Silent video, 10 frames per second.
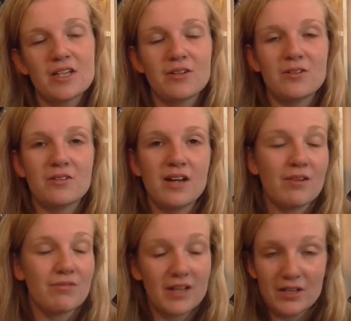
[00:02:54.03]
I
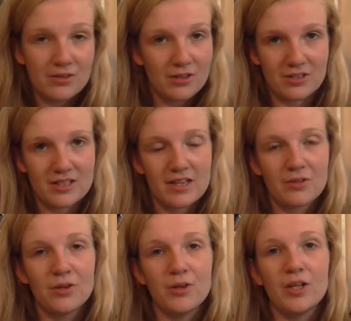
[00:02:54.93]
really could not decide
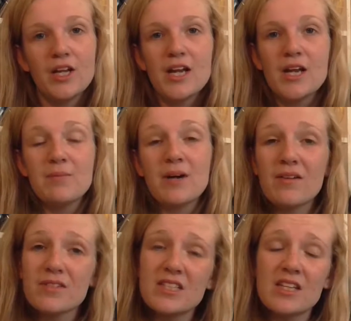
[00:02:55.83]
at all, but
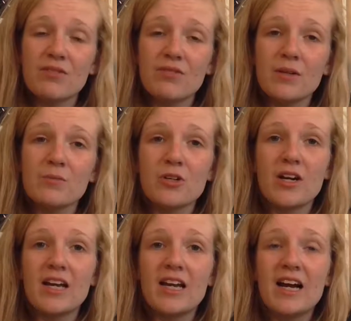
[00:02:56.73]
after seeing the film
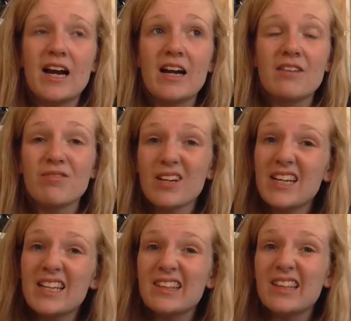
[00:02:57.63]
trailer I
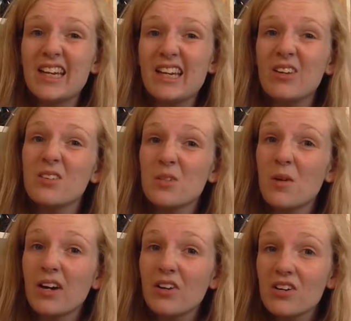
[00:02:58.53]
really think it looks
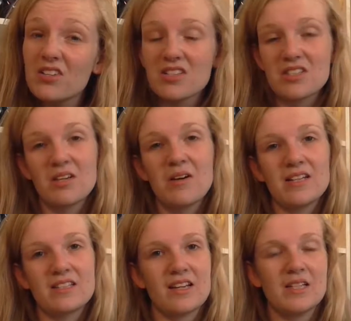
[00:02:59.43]
quite good, so I
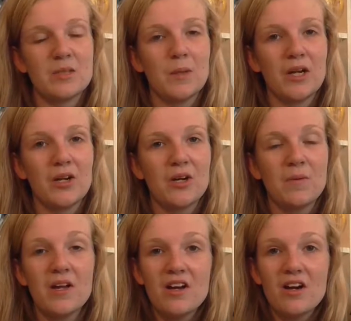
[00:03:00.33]
decided to pick it up.
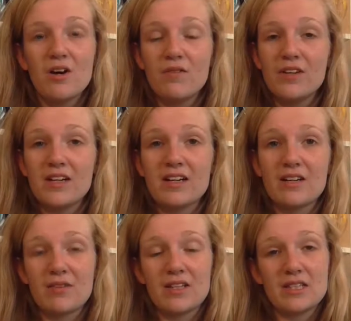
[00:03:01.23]
Hopefully I'll get
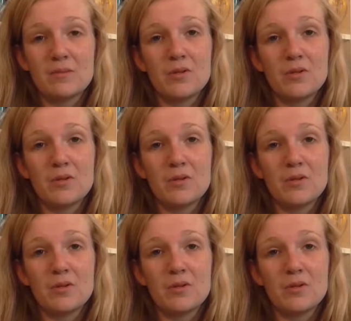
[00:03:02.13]
it read this